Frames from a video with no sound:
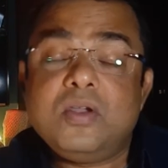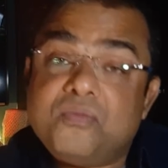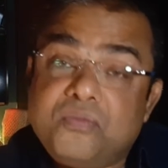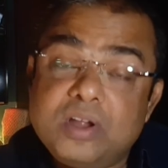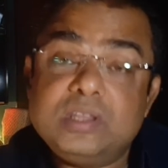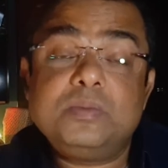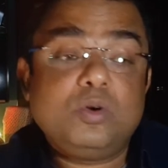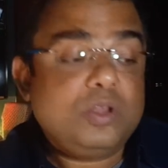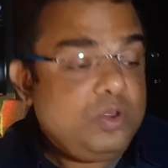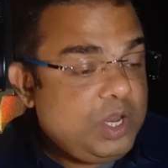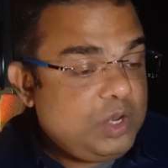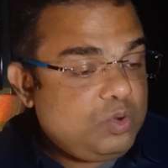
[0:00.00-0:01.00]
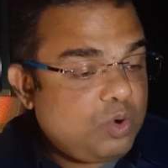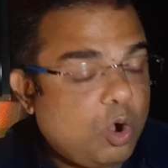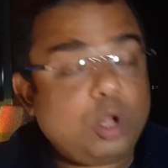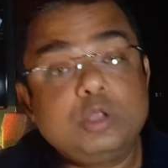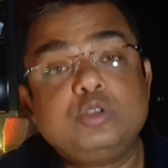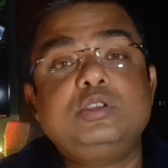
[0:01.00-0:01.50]
Furthermore, you need to
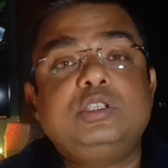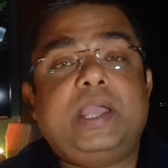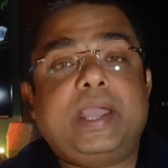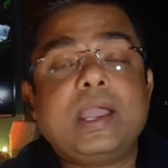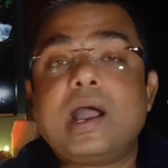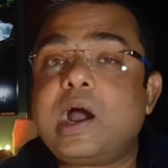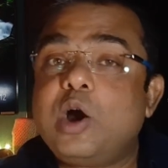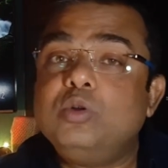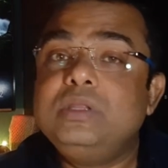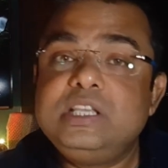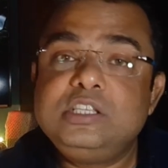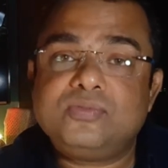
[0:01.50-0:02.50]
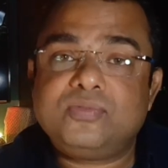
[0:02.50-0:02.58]
also check how these